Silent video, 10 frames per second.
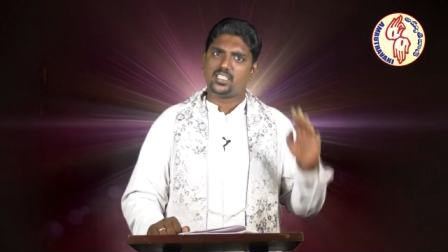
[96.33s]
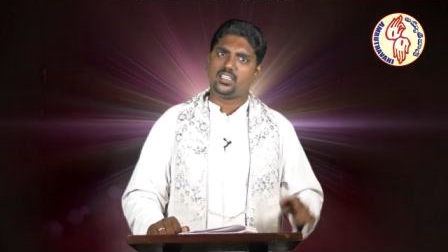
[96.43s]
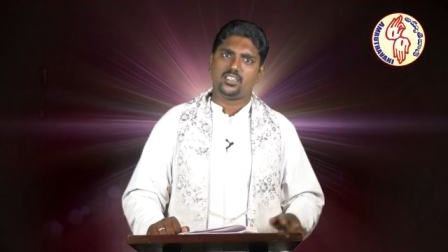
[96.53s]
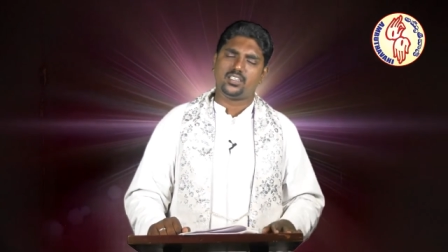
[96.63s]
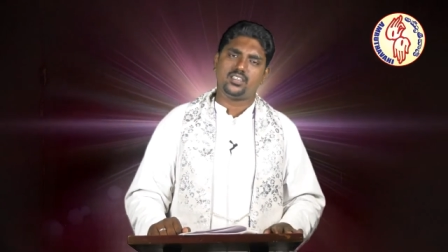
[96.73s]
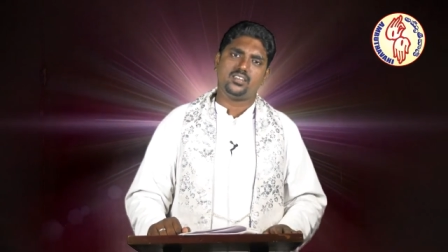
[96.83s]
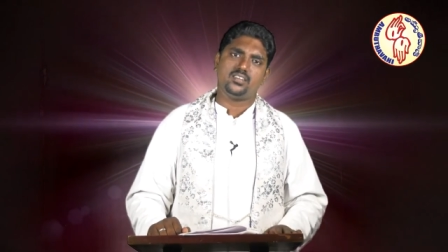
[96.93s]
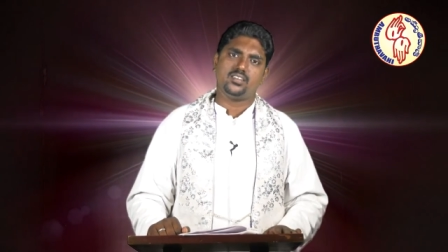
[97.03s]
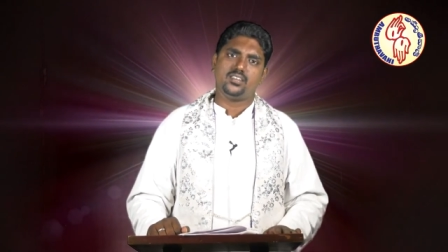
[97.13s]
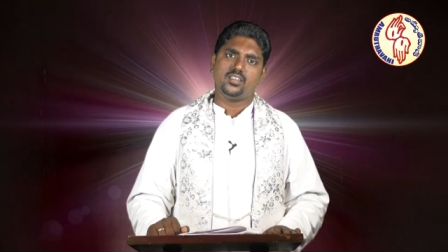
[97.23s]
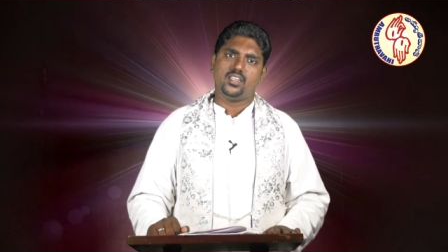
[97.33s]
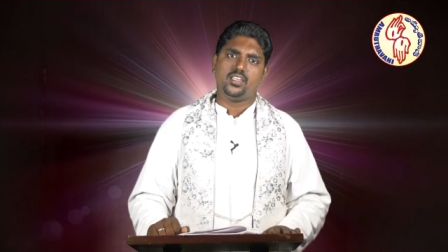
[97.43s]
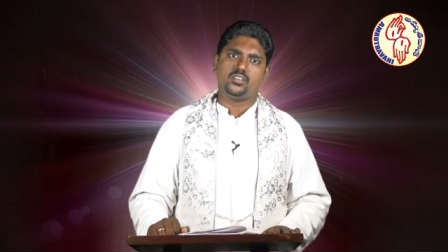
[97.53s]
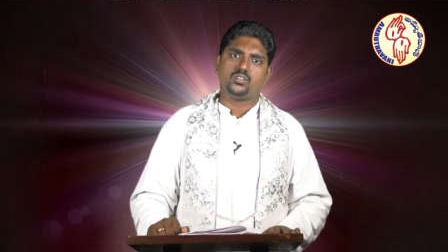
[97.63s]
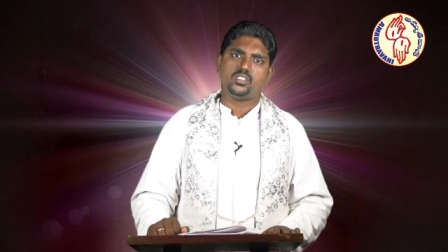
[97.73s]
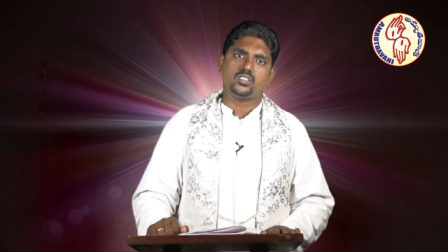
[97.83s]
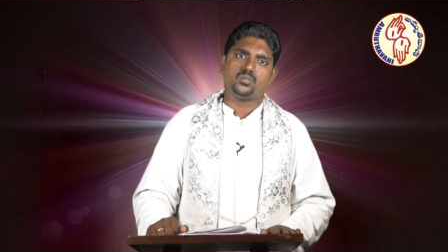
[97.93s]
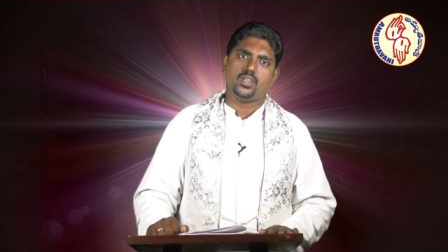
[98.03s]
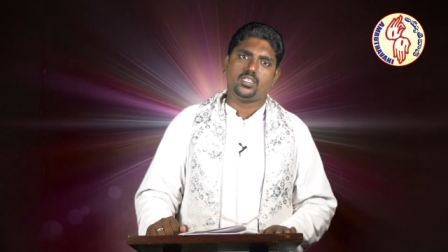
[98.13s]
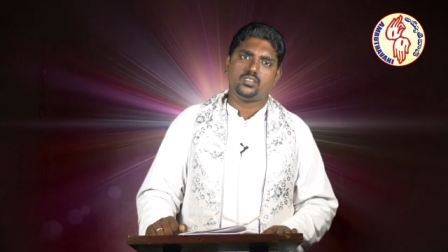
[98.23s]
sent into the
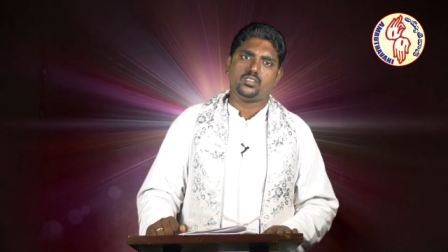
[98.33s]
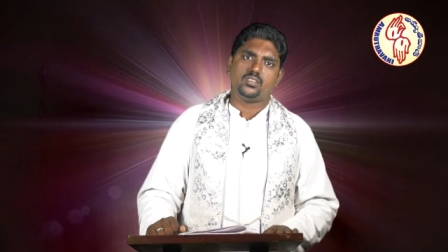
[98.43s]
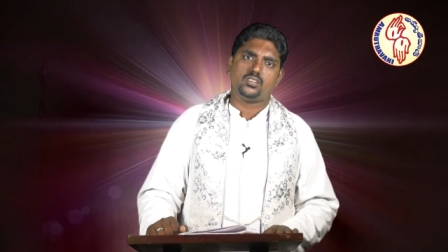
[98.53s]
space.